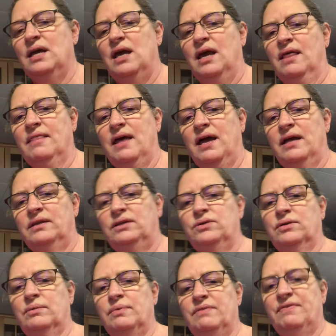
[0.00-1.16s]
And then you
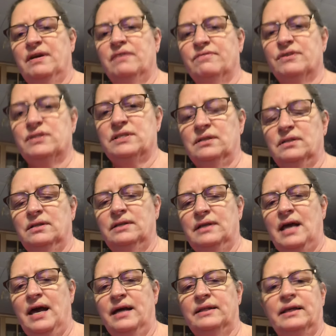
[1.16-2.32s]
can be very versatile and
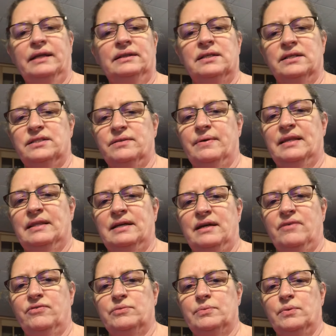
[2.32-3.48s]
add like nuts or anything
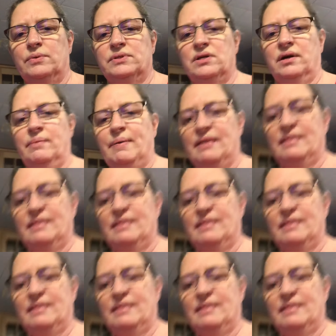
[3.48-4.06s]
afterwards, but we'll talk about